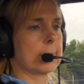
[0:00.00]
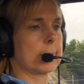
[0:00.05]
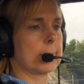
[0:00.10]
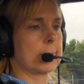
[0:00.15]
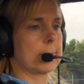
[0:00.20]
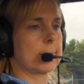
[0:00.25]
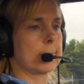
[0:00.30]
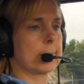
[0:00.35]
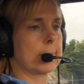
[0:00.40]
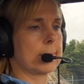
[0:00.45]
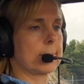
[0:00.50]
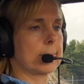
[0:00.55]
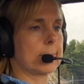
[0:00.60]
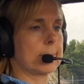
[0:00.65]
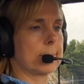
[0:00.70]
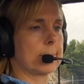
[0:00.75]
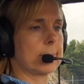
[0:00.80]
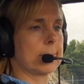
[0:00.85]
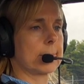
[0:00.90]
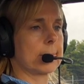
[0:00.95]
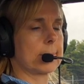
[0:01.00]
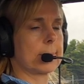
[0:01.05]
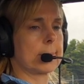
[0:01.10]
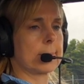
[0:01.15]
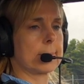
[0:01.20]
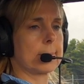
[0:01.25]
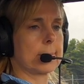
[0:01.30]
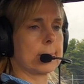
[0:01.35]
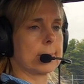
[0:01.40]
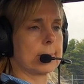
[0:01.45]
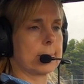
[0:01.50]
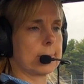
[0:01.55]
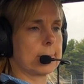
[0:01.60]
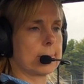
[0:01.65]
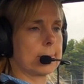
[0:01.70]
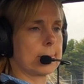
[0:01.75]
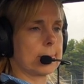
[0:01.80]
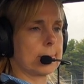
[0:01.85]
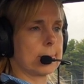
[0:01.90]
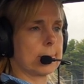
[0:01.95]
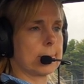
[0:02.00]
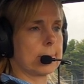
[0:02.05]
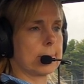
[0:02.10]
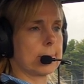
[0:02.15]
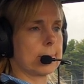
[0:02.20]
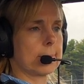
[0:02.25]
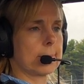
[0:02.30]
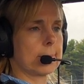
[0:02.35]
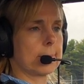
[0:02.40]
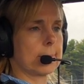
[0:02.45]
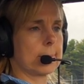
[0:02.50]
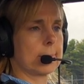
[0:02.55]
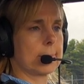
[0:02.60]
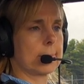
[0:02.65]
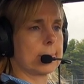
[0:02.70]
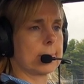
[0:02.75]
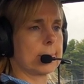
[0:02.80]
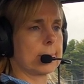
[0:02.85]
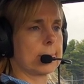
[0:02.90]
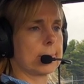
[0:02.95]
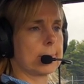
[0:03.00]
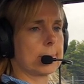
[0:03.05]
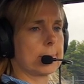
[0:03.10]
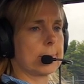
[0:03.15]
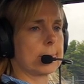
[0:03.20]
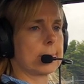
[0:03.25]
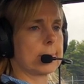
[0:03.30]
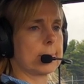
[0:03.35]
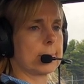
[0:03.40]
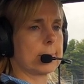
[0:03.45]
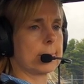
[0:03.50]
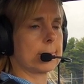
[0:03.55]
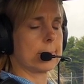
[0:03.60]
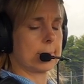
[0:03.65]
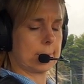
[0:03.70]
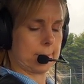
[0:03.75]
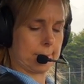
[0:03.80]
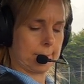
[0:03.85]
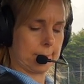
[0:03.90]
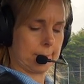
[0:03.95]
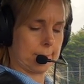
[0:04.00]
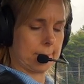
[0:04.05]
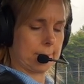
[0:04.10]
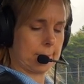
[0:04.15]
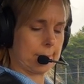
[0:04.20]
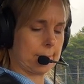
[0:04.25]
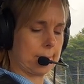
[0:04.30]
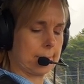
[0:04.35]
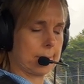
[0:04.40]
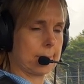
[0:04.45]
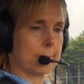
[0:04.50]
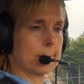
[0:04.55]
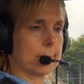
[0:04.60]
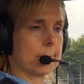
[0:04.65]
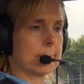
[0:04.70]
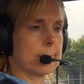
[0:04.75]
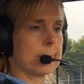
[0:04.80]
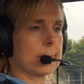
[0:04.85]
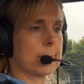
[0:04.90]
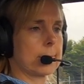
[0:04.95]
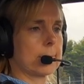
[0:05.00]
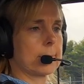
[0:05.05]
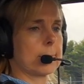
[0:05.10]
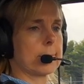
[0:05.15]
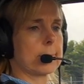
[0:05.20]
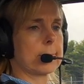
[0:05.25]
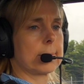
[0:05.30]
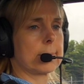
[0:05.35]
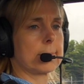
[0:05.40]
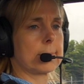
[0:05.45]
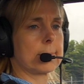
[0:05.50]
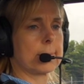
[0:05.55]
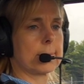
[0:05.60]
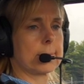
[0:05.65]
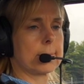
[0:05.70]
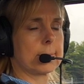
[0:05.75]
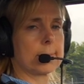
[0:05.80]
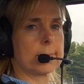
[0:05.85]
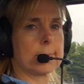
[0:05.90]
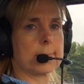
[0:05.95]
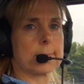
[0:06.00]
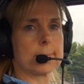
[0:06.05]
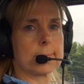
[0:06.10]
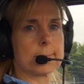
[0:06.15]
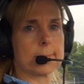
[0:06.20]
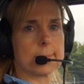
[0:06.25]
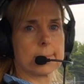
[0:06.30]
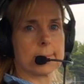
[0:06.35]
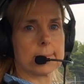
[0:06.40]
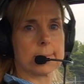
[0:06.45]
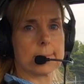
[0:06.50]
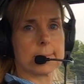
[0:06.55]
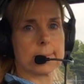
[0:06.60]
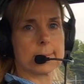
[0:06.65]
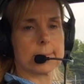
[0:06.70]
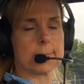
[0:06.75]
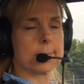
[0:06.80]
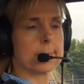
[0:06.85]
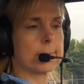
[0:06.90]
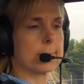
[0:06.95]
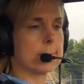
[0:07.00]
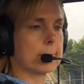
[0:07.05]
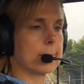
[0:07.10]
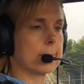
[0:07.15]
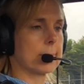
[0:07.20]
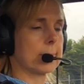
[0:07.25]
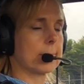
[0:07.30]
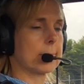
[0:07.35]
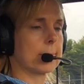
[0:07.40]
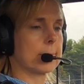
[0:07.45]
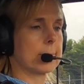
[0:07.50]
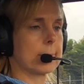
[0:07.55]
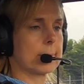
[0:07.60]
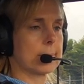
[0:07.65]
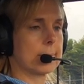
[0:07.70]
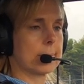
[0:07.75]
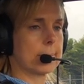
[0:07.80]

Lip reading: No words are spoken by the person on screen.